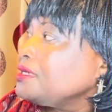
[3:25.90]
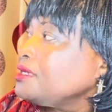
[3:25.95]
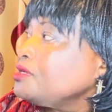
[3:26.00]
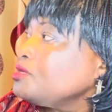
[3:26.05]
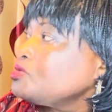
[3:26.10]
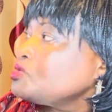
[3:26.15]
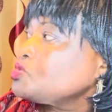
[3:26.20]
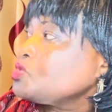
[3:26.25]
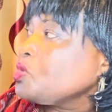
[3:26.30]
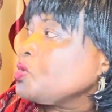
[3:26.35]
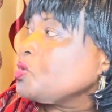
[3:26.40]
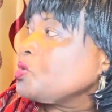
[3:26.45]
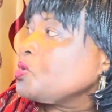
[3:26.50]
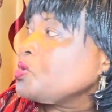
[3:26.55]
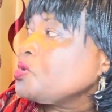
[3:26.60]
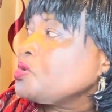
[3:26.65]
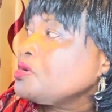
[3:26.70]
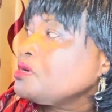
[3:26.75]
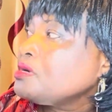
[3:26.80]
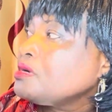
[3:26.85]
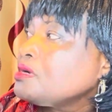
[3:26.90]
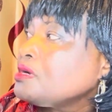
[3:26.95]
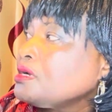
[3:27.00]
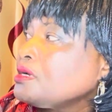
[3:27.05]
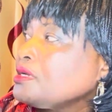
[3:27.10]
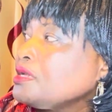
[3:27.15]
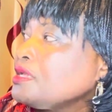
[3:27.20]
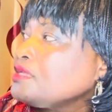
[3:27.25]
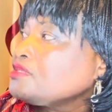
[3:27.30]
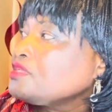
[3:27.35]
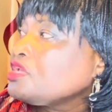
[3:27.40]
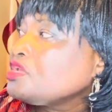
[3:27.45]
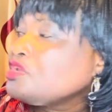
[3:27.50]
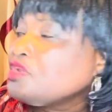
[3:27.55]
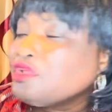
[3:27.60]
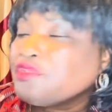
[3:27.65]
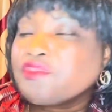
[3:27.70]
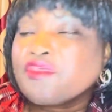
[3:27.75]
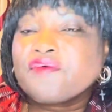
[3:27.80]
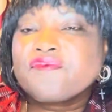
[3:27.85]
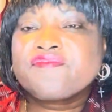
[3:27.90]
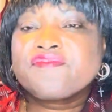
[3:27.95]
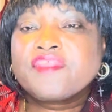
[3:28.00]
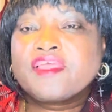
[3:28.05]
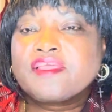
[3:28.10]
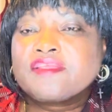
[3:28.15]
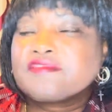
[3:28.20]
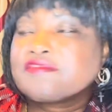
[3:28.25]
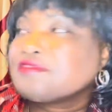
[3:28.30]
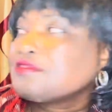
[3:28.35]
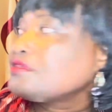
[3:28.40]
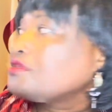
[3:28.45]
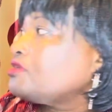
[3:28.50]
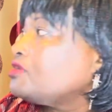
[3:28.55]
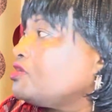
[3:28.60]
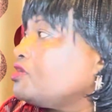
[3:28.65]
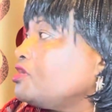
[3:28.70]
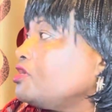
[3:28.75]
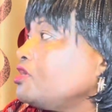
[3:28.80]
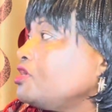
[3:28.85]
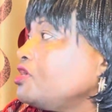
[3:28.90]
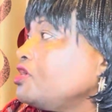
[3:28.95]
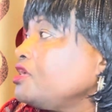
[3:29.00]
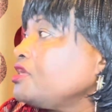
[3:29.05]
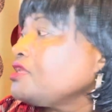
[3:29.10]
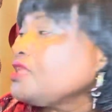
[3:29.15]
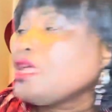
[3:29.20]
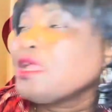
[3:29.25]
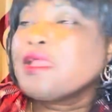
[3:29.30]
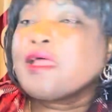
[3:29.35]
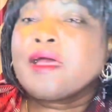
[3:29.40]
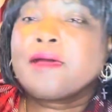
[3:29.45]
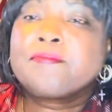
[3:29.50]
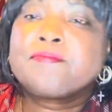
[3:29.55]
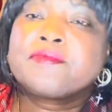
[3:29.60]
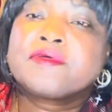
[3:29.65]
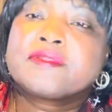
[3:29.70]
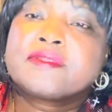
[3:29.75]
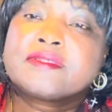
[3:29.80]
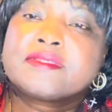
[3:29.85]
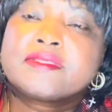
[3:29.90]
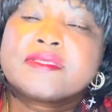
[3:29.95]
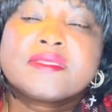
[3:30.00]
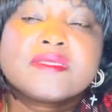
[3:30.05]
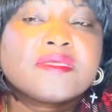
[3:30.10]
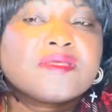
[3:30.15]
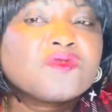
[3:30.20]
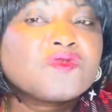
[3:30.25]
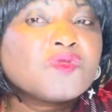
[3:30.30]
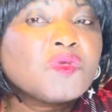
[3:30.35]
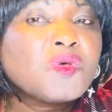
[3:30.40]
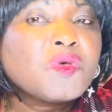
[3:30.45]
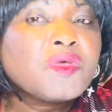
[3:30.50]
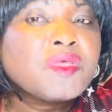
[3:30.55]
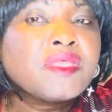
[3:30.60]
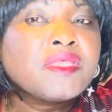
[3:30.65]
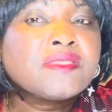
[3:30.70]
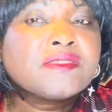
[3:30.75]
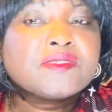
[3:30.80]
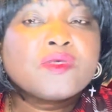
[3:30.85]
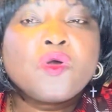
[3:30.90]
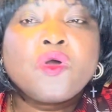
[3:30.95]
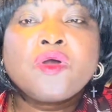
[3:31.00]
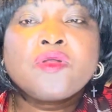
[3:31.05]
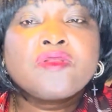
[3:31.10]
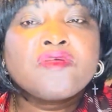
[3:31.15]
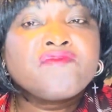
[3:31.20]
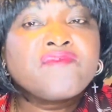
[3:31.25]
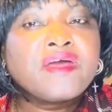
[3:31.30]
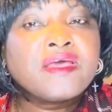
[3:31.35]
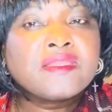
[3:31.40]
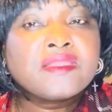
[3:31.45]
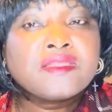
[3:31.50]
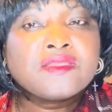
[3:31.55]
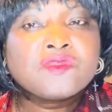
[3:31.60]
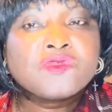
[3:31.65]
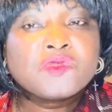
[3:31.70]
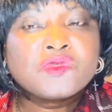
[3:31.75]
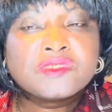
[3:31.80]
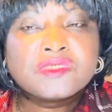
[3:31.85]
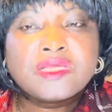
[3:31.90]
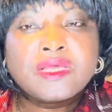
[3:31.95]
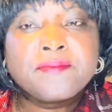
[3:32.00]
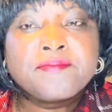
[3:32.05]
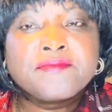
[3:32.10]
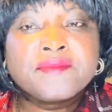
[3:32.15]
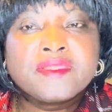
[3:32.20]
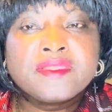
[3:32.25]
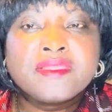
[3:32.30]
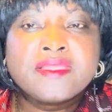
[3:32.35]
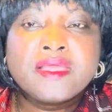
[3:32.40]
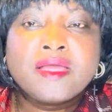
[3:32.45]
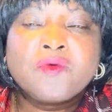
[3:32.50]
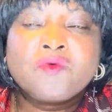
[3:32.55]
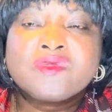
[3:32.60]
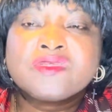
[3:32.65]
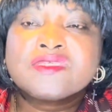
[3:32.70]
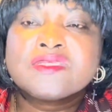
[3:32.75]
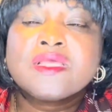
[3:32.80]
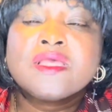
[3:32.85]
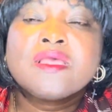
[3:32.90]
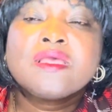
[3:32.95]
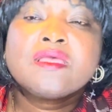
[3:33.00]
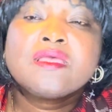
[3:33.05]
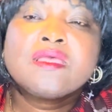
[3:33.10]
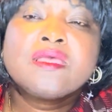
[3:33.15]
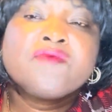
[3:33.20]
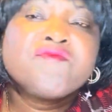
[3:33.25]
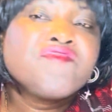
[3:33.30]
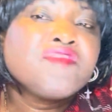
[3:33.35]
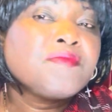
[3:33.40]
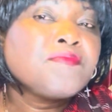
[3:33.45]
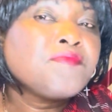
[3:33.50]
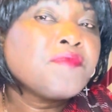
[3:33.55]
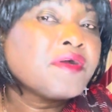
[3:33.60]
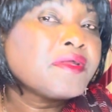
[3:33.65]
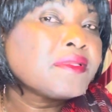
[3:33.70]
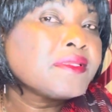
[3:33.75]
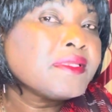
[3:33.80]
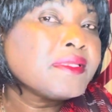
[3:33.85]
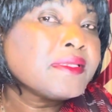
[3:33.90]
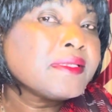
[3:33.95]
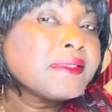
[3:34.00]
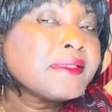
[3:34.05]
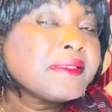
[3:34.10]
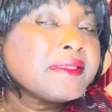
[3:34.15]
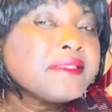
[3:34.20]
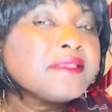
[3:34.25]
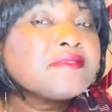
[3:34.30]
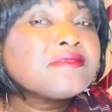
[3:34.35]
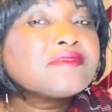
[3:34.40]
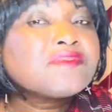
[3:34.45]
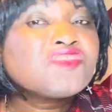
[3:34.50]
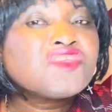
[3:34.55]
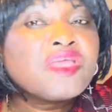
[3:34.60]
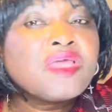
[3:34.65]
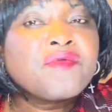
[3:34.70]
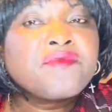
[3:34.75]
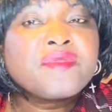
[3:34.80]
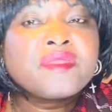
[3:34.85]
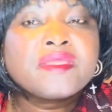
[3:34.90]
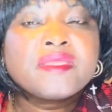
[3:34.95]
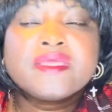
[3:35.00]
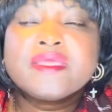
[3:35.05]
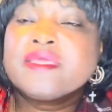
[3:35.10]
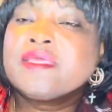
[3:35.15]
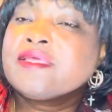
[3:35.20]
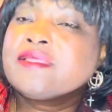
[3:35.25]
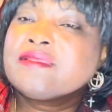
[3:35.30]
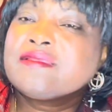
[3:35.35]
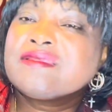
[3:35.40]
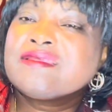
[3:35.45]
So there's a lot of things that happened. So it's all over the social media, which everybody is sharing it.